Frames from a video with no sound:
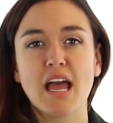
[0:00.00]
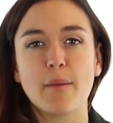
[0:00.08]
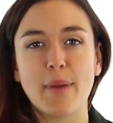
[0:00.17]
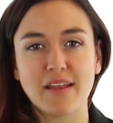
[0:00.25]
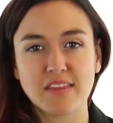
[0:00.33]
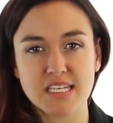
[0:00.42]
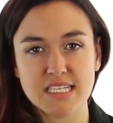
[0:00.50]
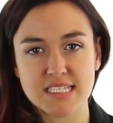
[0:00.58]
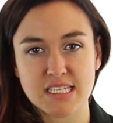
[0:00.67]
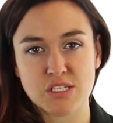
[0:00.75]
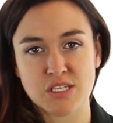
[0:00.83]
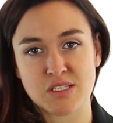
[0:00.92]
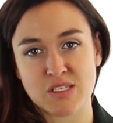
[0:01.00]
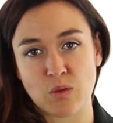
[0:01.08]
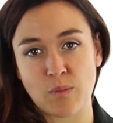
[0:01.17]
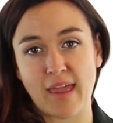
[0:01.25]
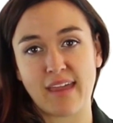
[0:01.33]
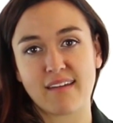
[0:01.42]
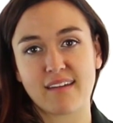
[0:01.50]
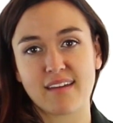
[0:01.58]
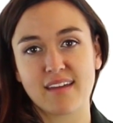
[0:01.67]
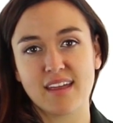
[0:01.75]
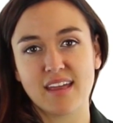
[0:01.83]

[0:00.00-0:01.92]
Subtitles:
about the decisions you make.